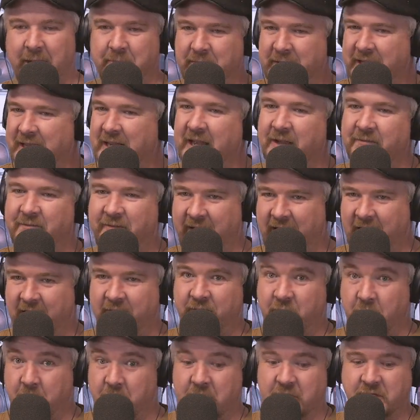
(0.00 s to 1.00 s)
in being a fan
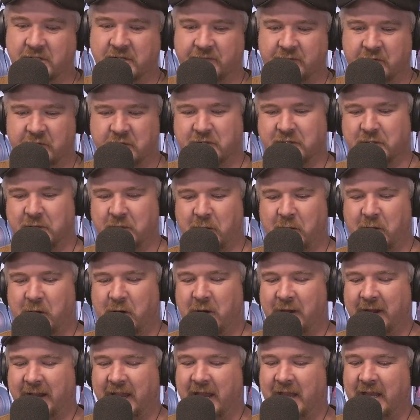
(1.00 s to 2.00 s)
of your music for so
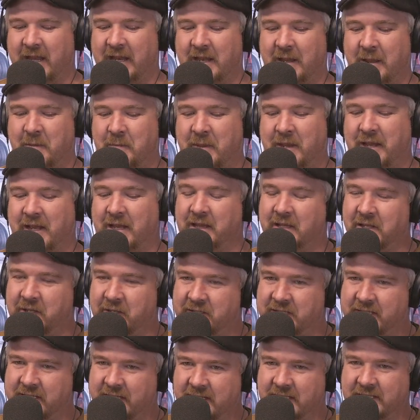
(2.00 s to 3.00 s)
long and being a little
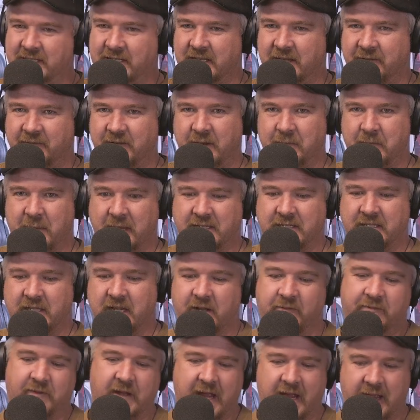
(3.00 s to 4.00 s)
seasoned of it
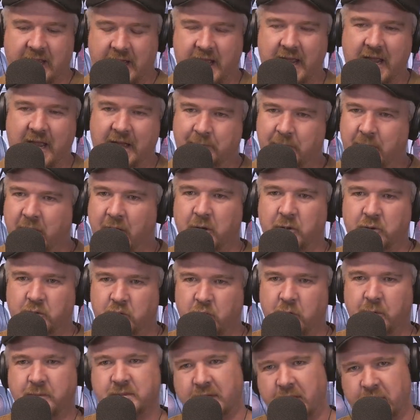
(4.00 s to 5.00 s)
myself, I have my own
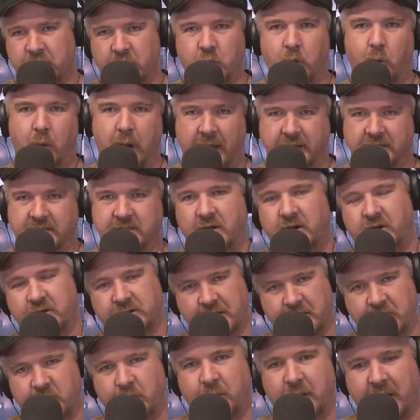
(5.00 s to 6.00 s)
groups. I do write songs.
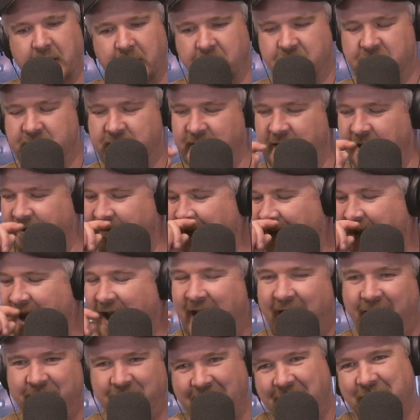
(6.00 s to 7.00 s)
I do my own stuff.
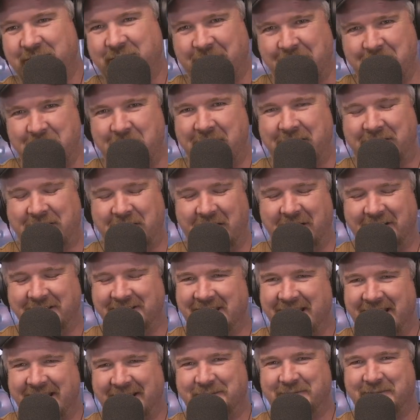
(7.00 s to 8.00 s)
I've actually made
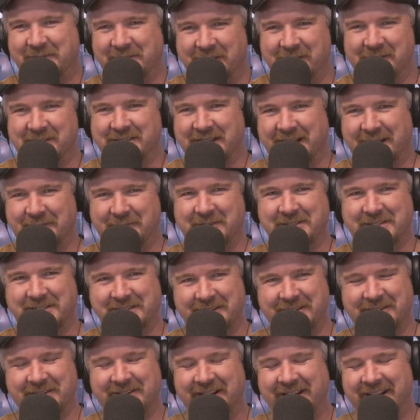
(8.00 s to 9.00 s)
contact with you a time or
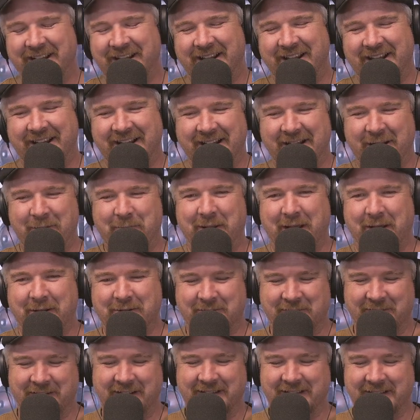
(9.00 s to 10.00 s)
two about
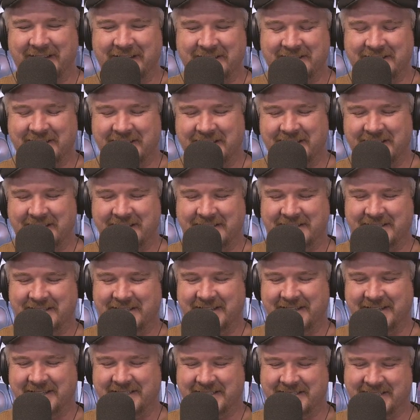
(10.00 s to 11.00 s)
trying
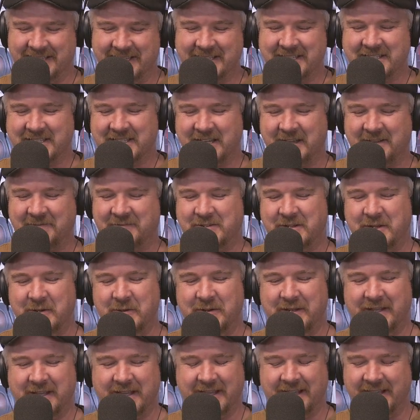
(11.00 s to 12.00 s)
to send stuff
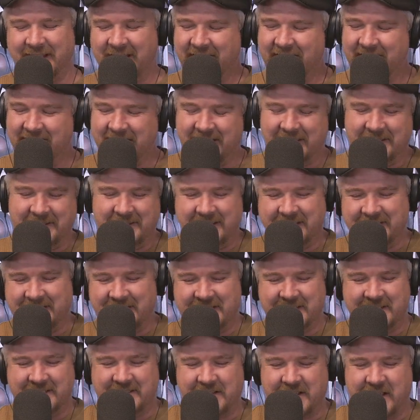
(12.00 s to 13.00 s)
to you. It's
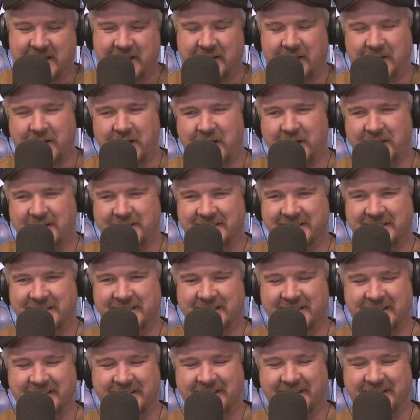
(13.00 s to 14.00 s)
just gotten lost in
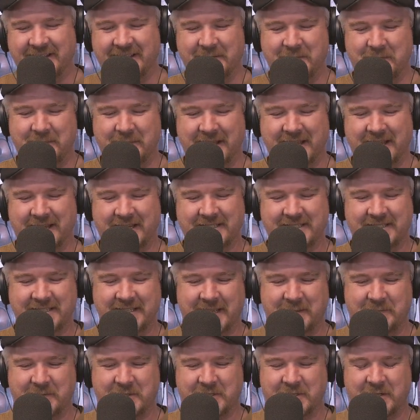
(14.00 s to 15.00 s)
the mix,
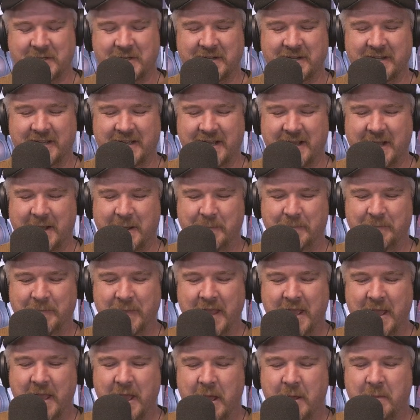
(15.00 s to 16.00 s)
I'm sure.
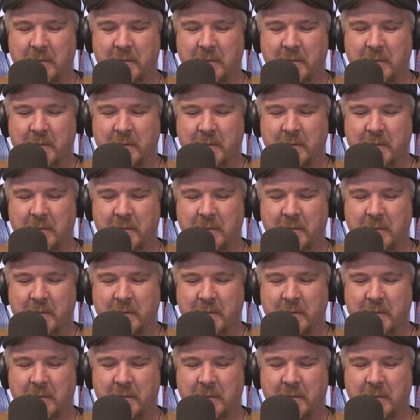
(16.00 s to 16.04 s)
